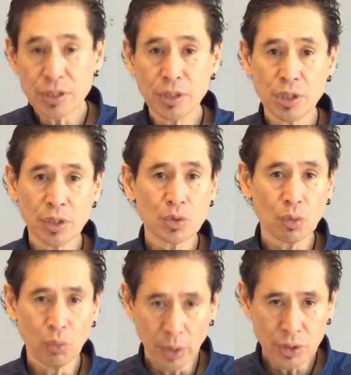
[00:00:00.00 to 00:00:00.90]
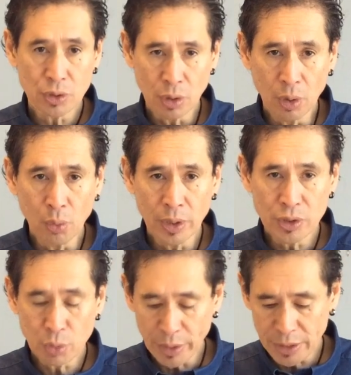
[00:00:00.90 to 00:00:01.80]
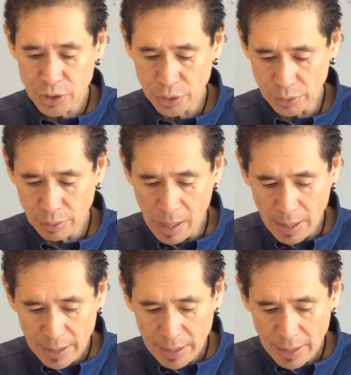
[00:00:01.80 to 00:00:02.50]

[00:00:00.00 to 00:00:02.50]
such as 01/22,